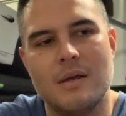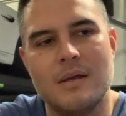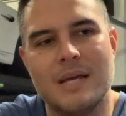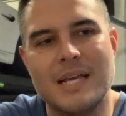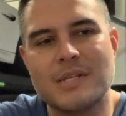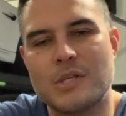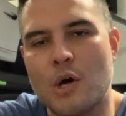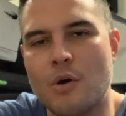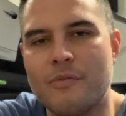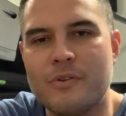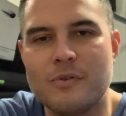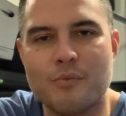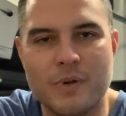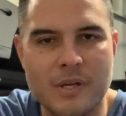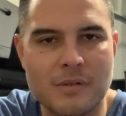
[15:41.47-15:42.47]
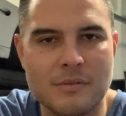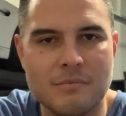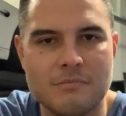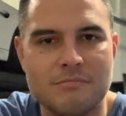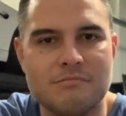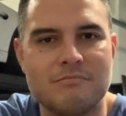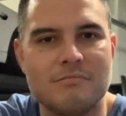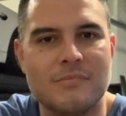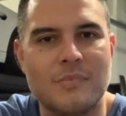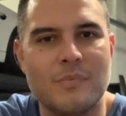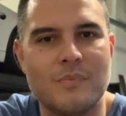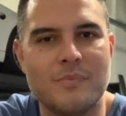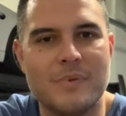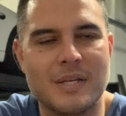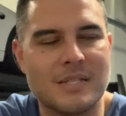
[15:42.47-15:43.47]
is COVID real?
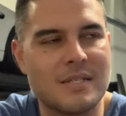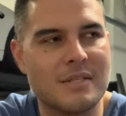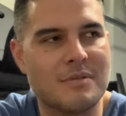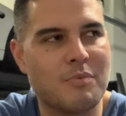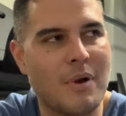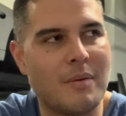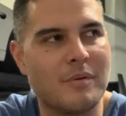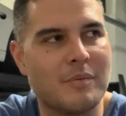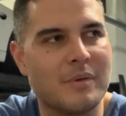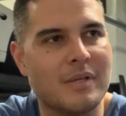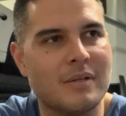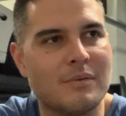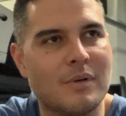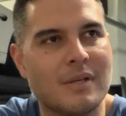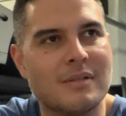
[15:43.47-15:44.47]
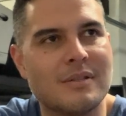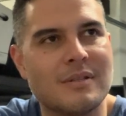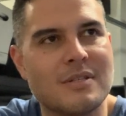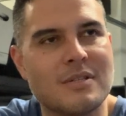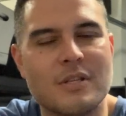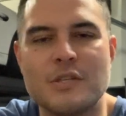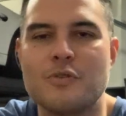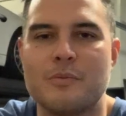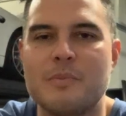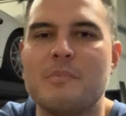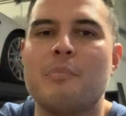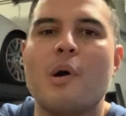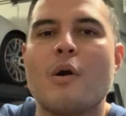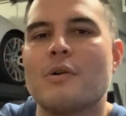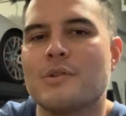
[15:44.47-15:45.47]
This is probably what this is. This would be
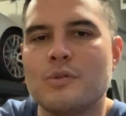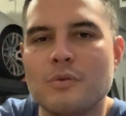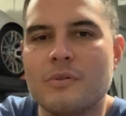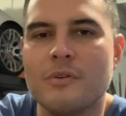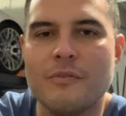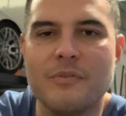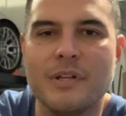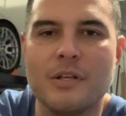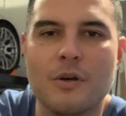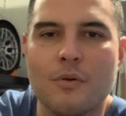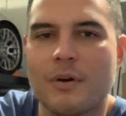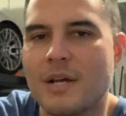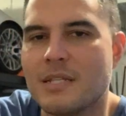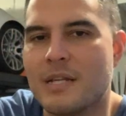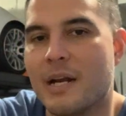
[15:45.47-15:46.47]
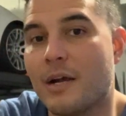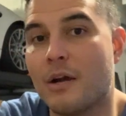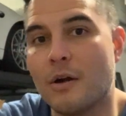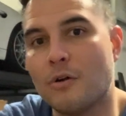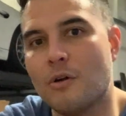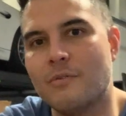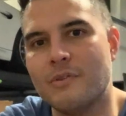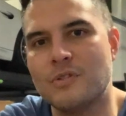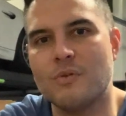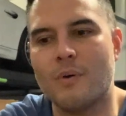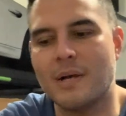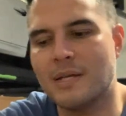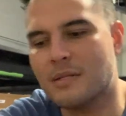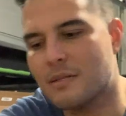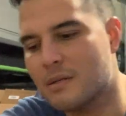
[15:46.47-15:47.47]
part two of a video where I said I caught COVID
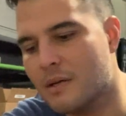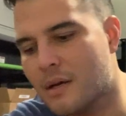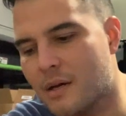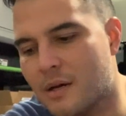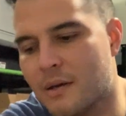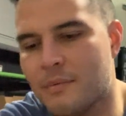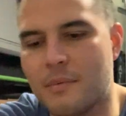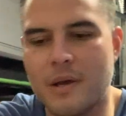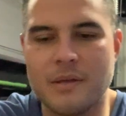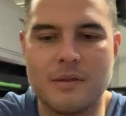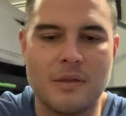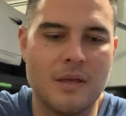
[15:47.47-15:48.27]
twice. Um, I,